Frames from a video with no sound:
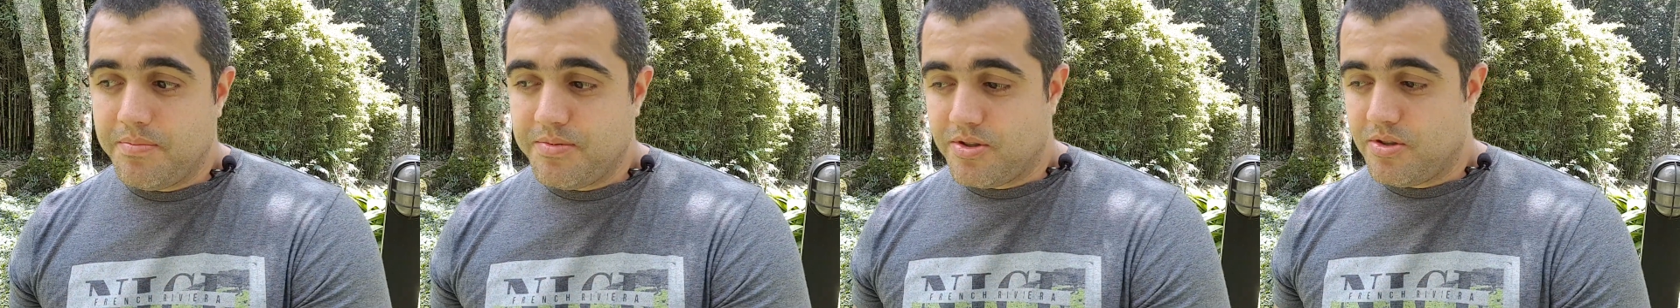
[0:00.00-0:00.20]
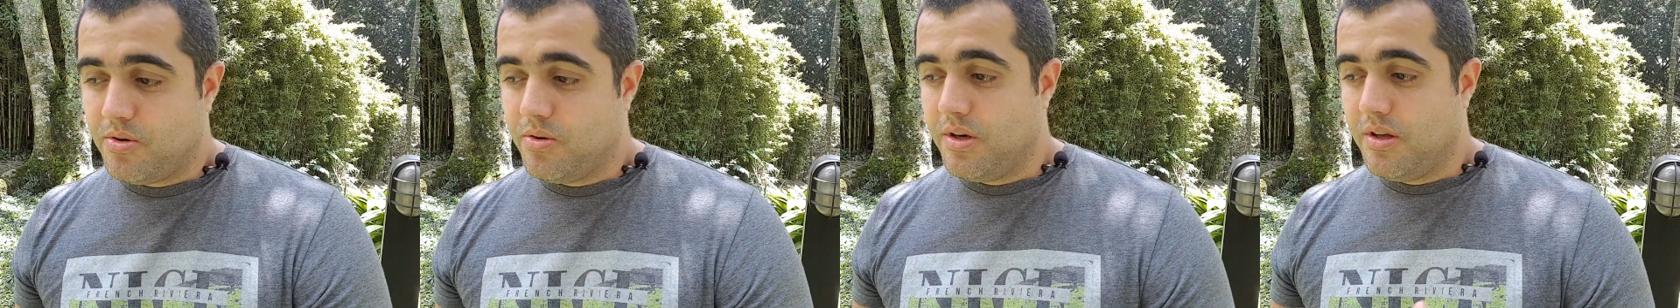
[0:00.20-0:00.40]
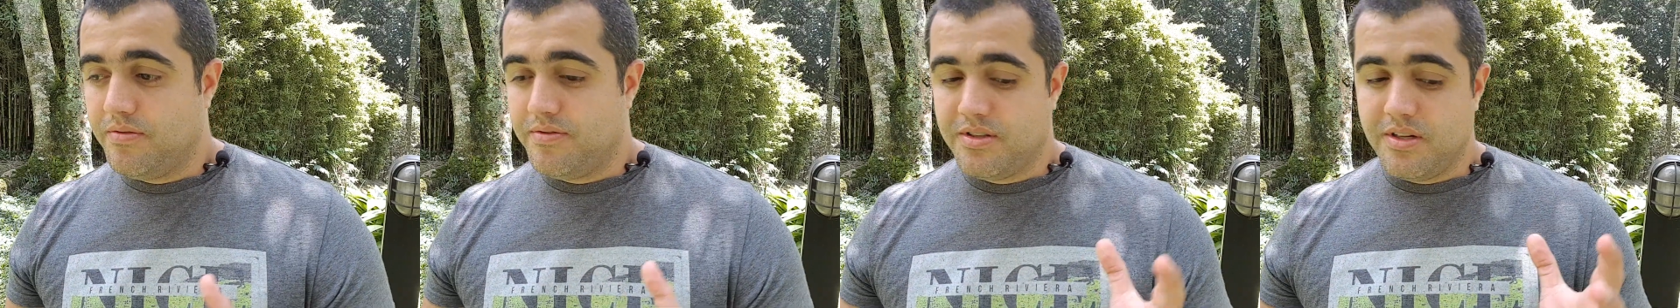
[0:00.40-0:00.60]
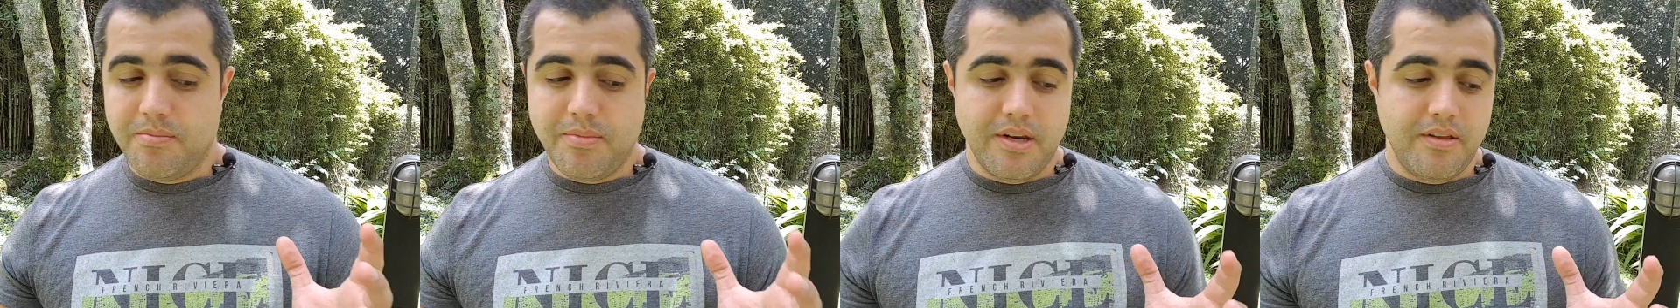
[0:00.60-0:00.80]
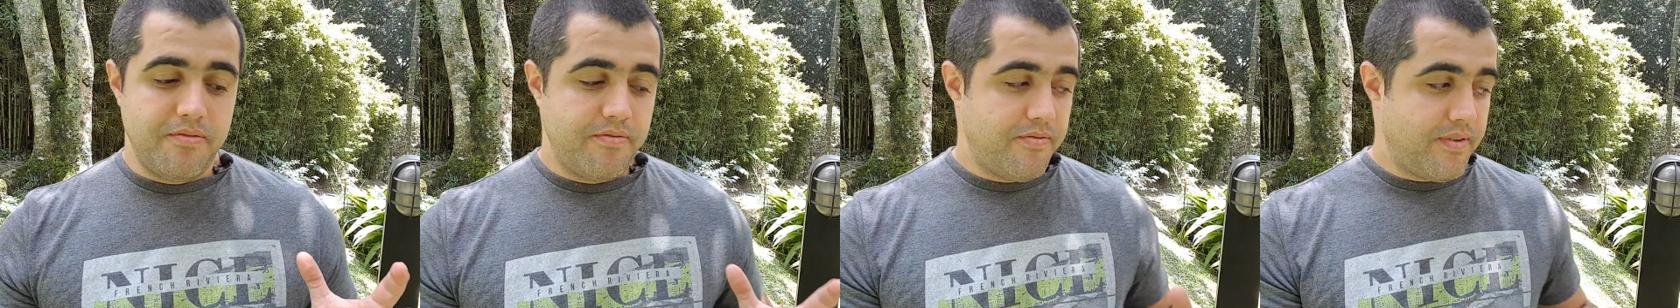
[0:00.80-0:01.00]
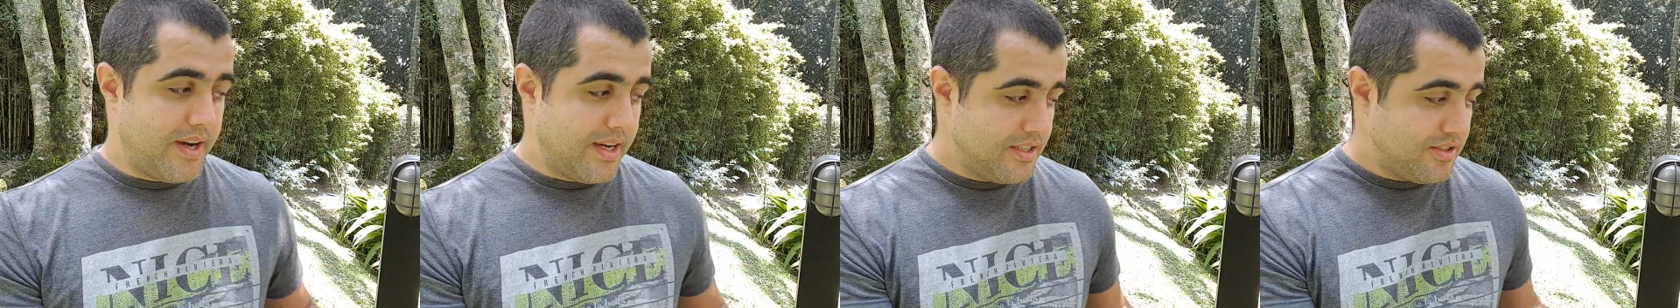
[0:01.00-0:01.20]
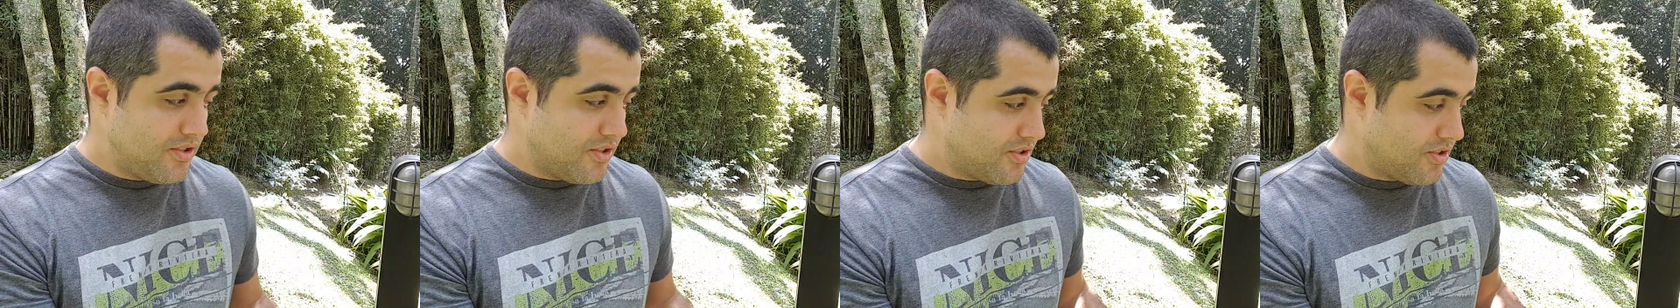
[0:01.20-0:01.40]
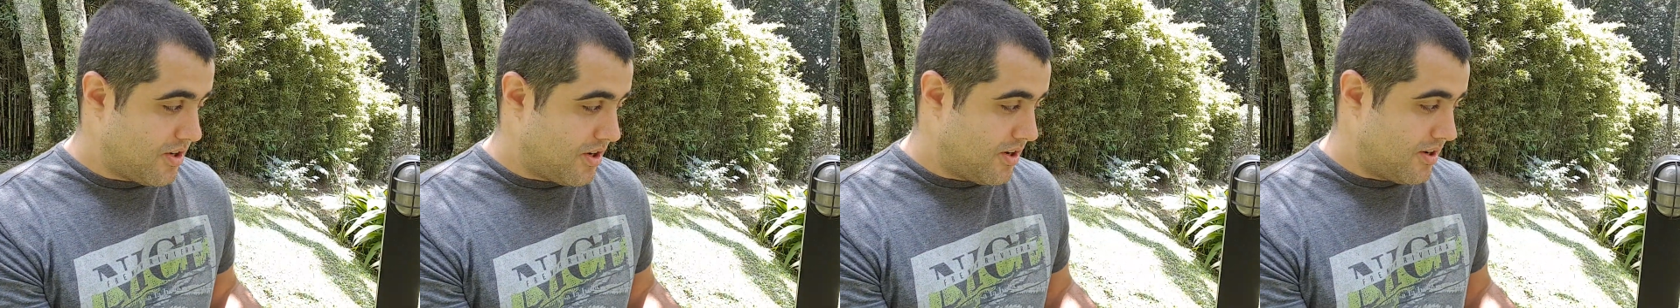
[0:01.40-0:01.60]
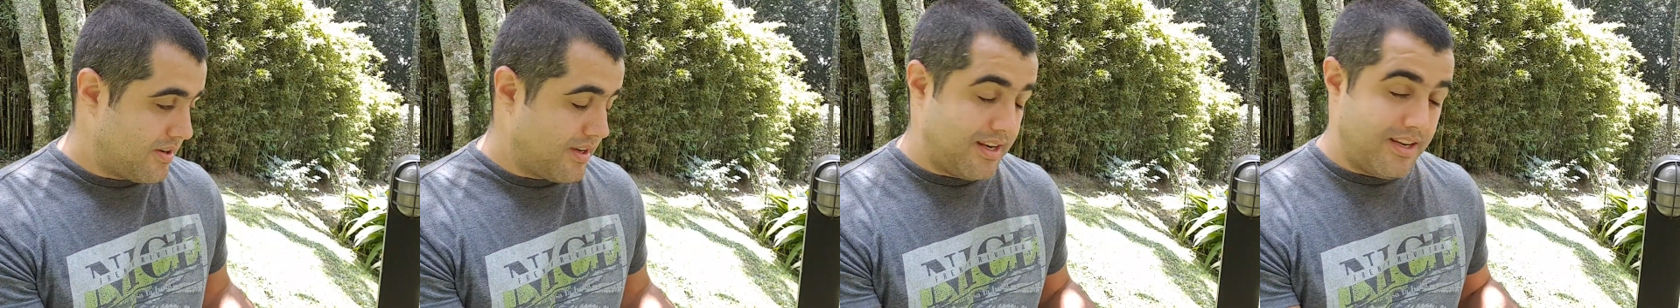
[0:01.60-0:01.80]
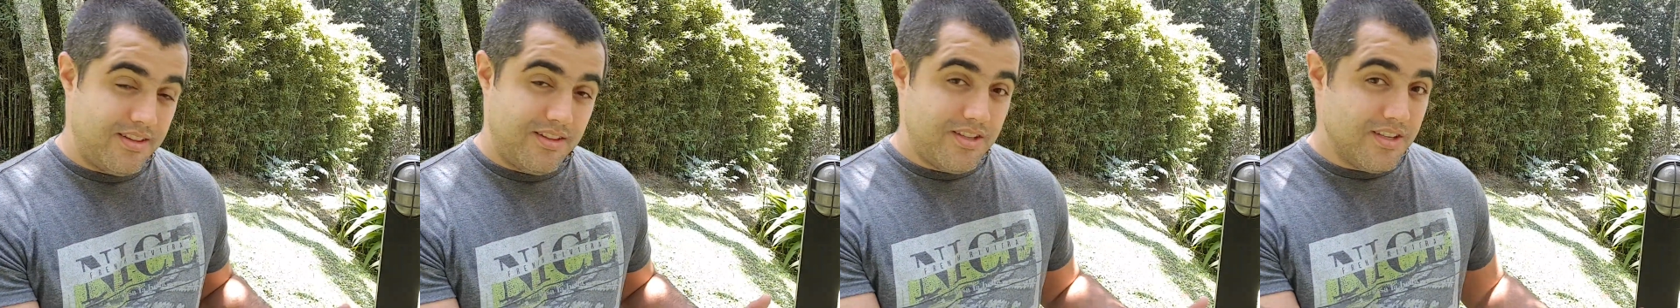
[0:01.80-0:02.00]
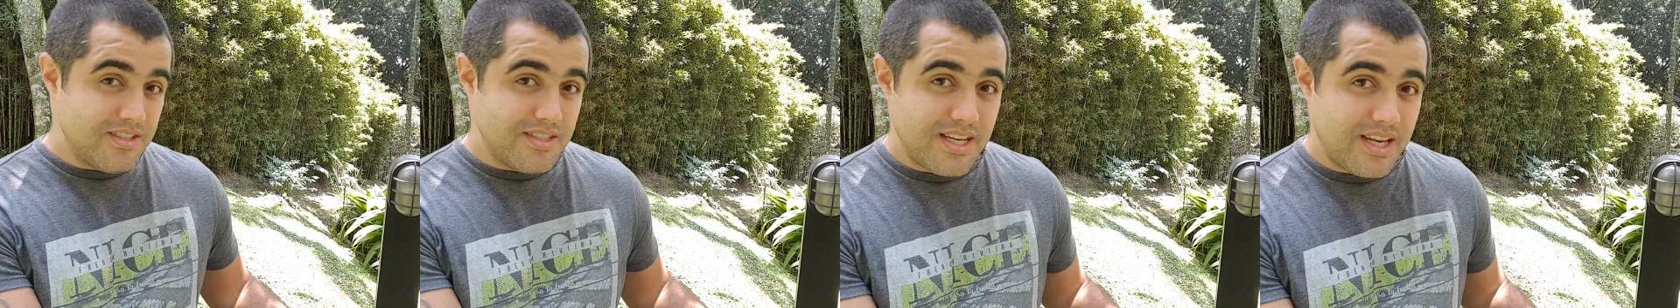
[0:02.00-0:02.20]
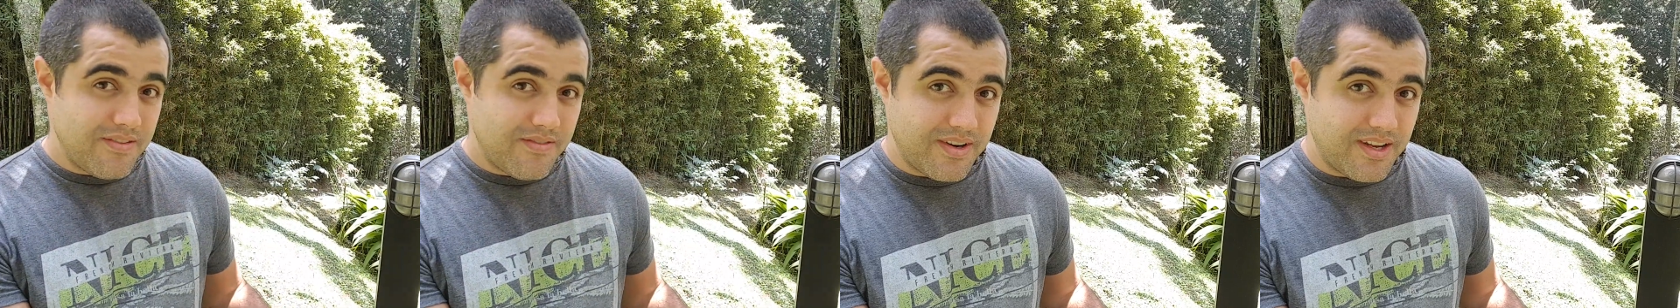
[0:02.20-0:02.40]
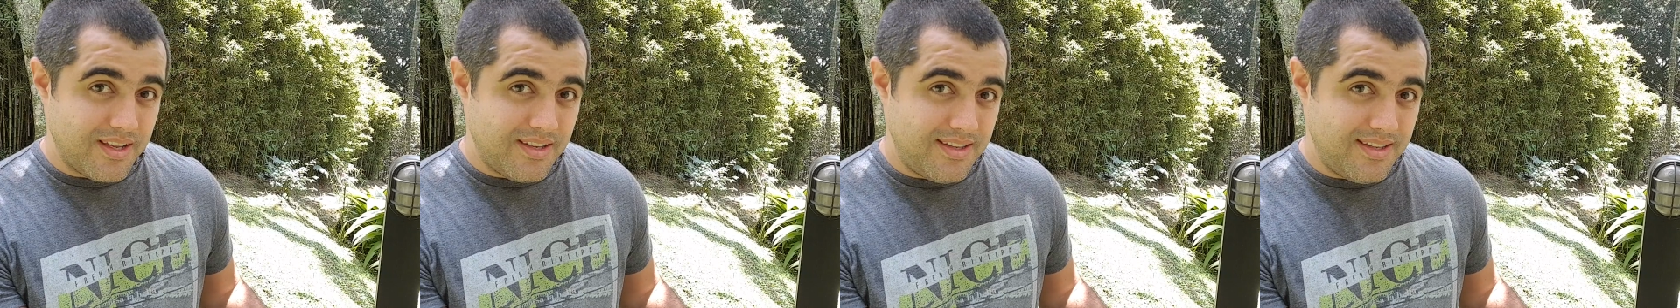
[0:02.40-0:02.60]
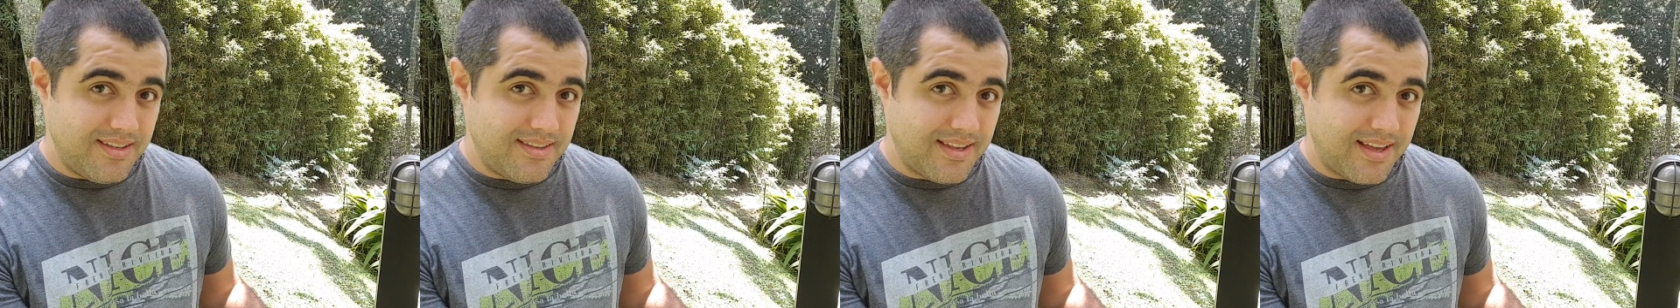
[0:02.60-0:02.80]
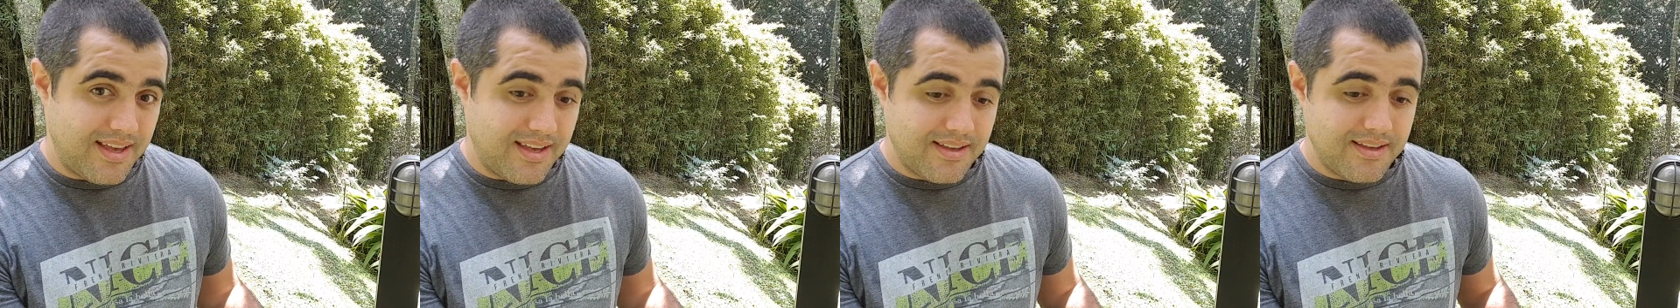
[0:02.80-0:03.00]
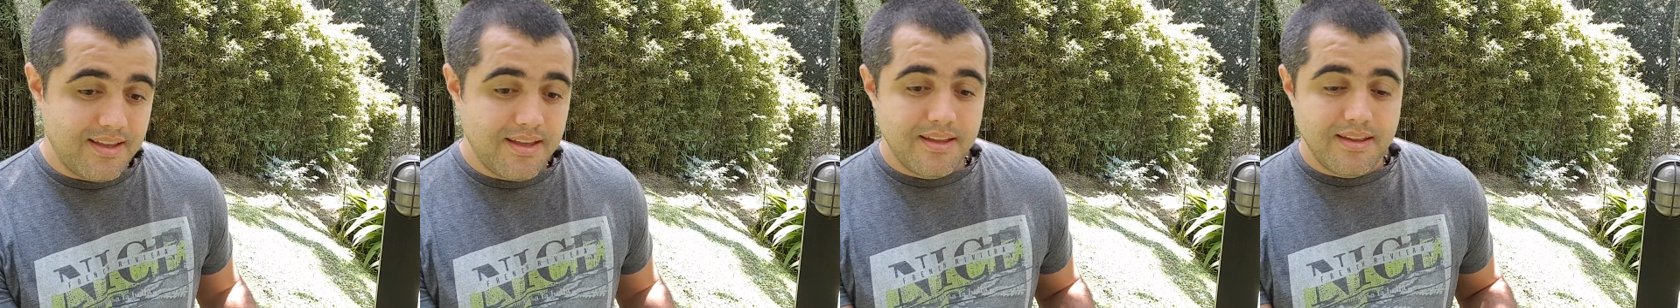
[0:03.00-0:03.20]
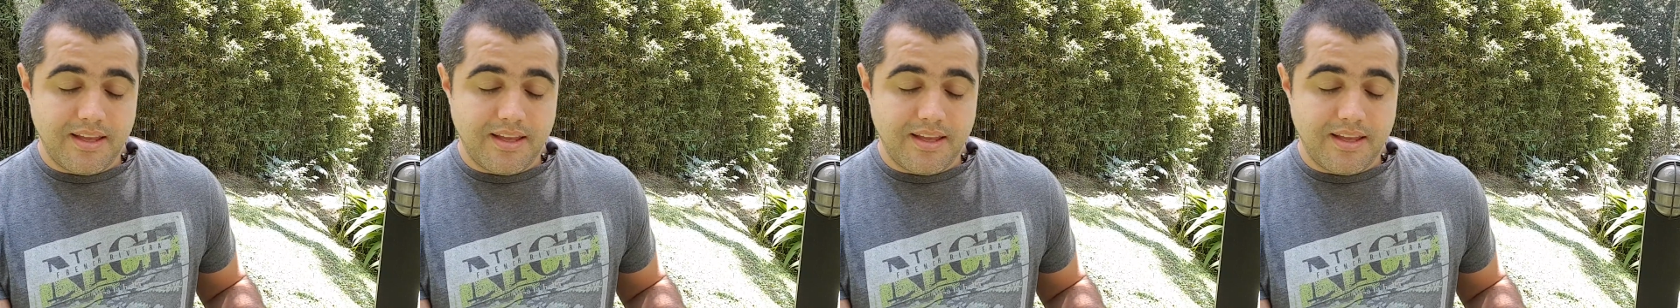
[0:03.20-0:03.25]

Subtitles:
So if somebody finds your dog and he doesn't have an ID tag,